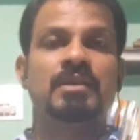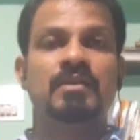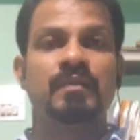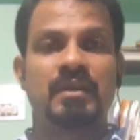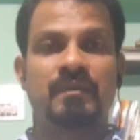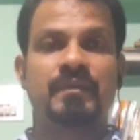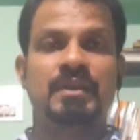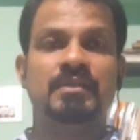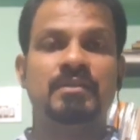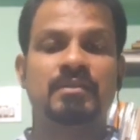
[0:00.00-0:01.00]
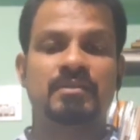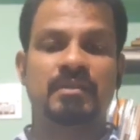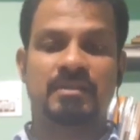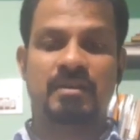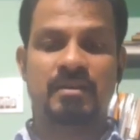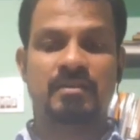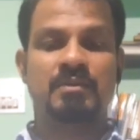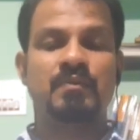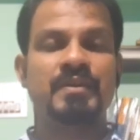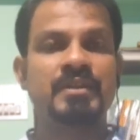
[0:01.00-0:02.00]
we can find, such as
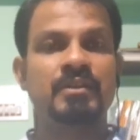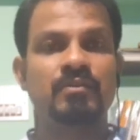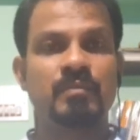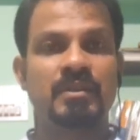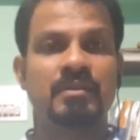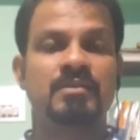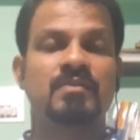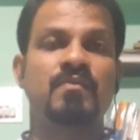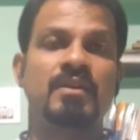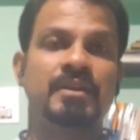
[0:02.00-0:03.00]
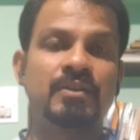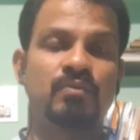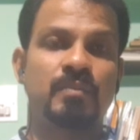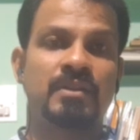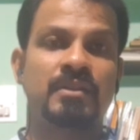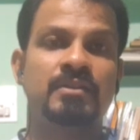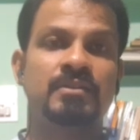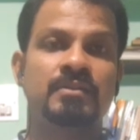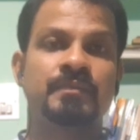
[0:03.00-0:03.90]
quantitative methods, qualitative methods,